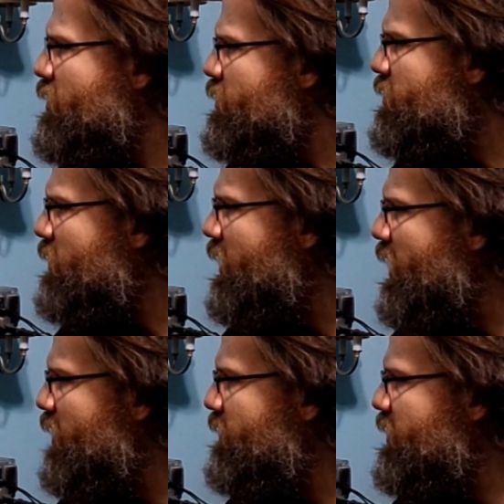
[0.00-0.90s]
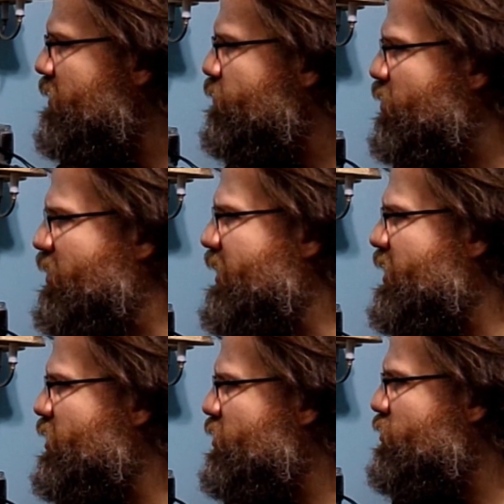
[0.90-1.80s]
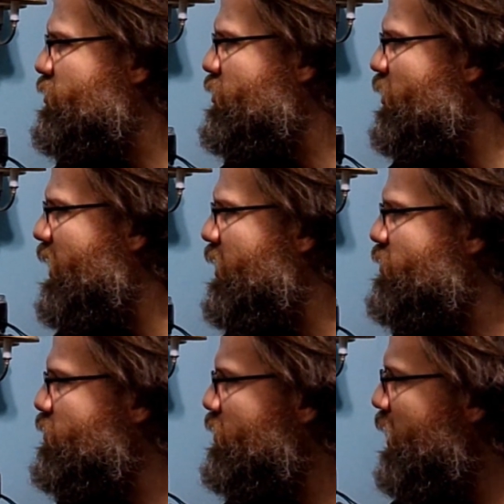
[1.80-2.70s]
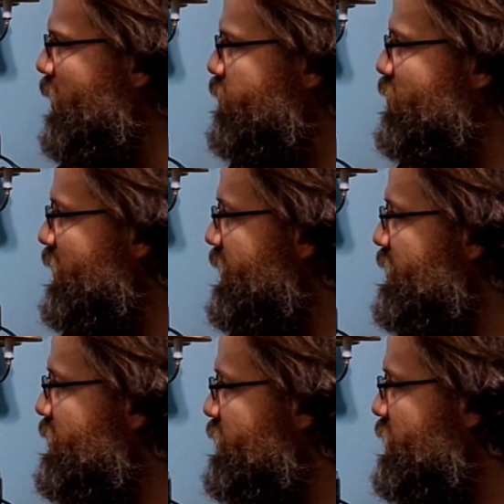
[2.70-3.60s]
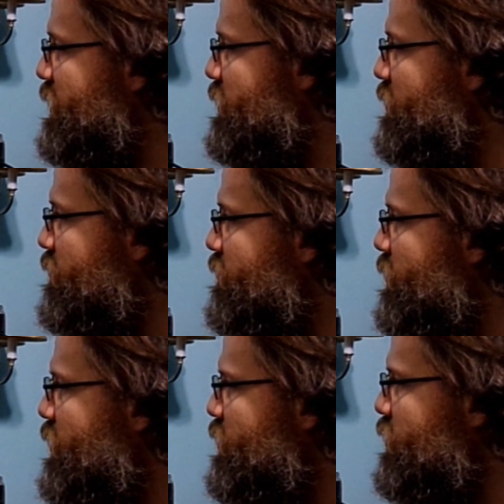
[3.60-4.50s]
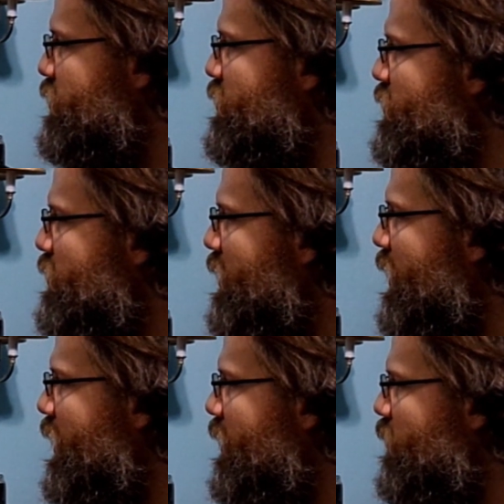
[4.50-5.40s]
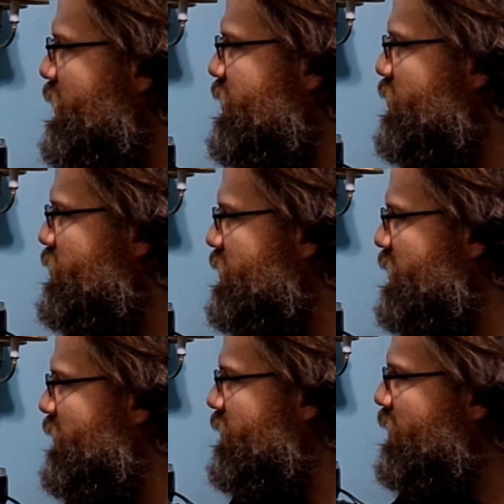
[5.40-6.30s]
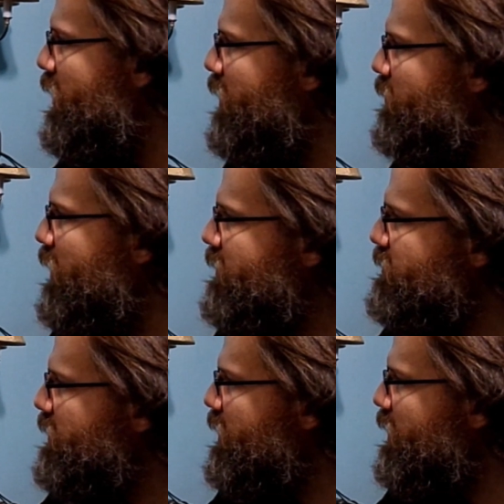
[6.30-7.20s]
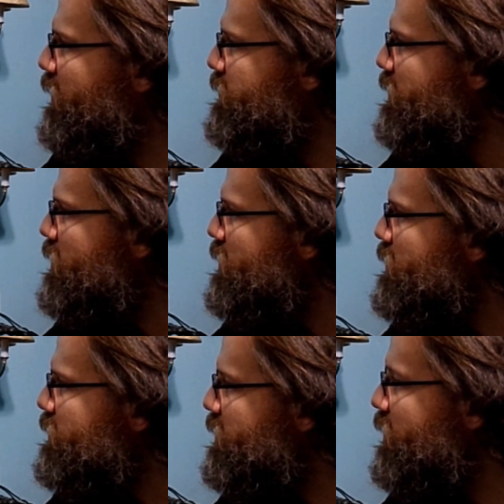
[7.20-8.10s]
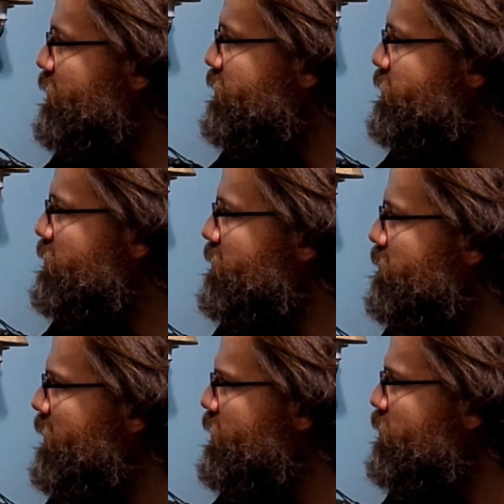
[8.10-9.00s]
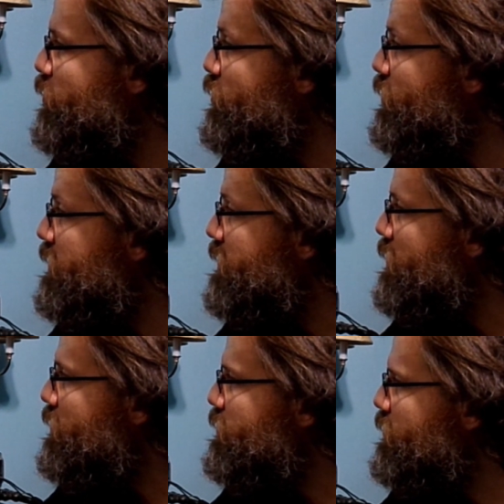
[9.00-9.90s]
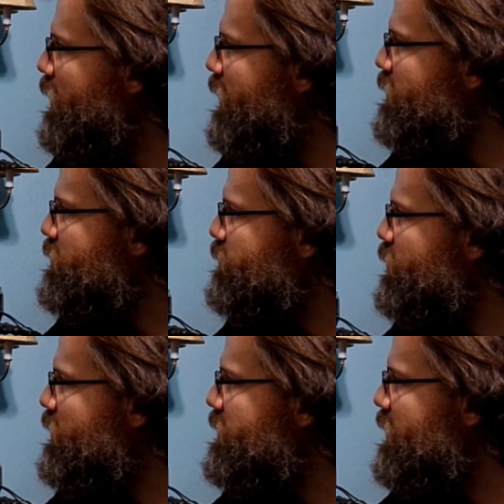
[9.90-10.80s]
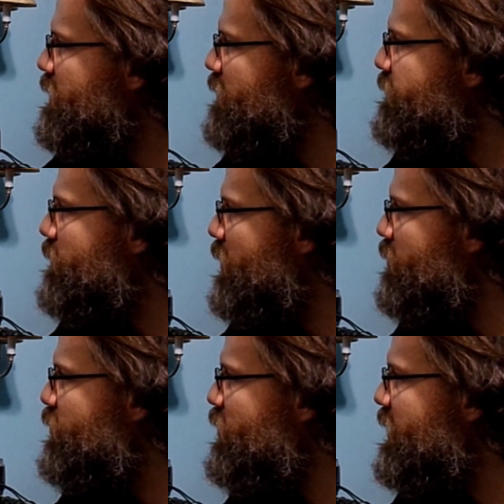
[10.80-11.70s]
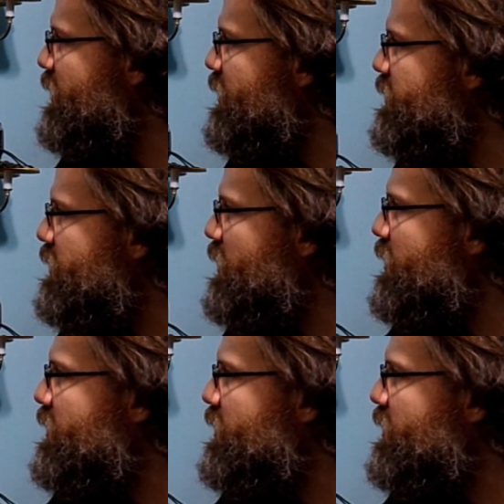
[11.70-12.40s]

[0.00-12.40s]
do I have any plans to actually upgrade this system to uh, Windows 11? I will have to take out the original motherboard to actually put a different motherboard in it and a